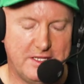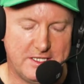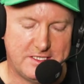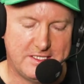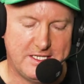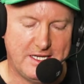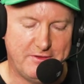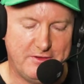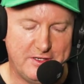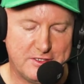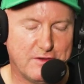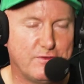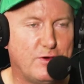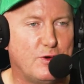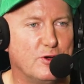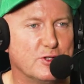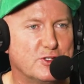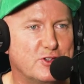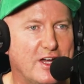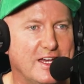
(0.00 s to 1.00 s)
of this series of
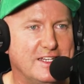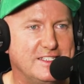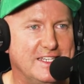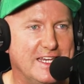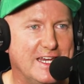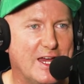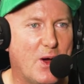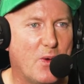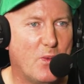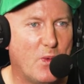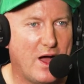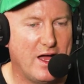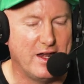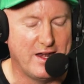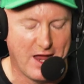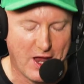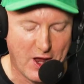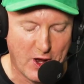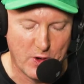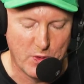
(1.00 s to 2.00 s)
Horse Racing
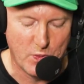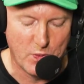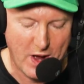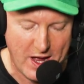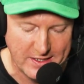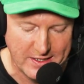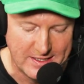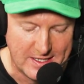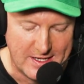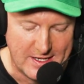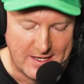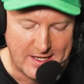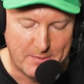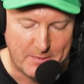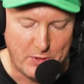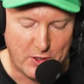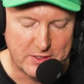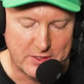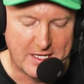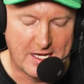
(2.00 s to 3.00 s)
101,
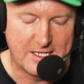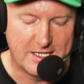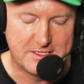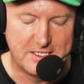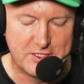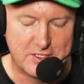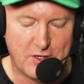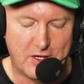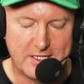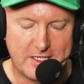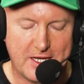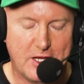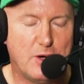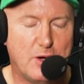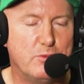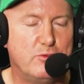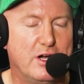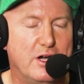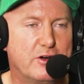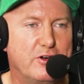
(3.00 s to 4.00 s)
a podcast designed to
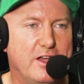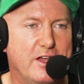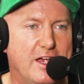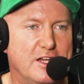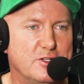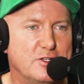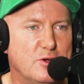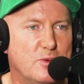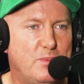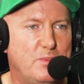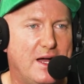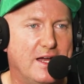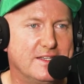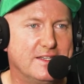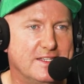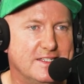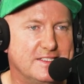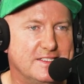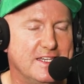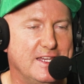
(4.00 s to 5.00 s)
help recreational
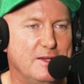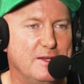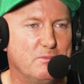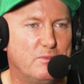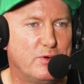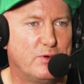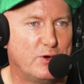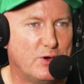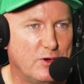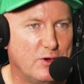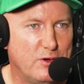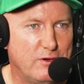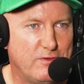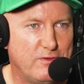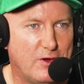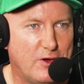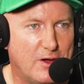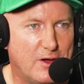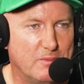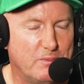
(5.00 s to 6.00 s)
punters improve.
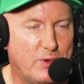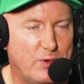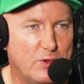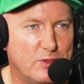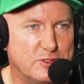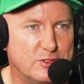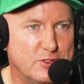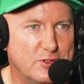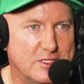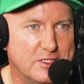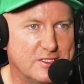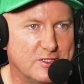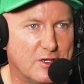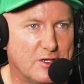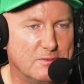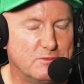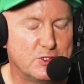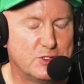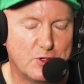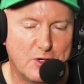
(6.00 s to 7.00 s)
I'm Paul Joice
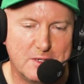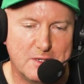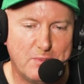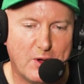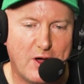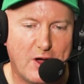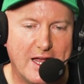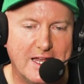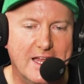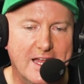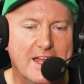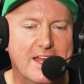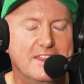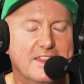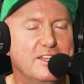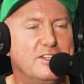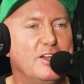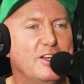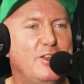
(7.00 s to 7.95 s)
and I'm joined by the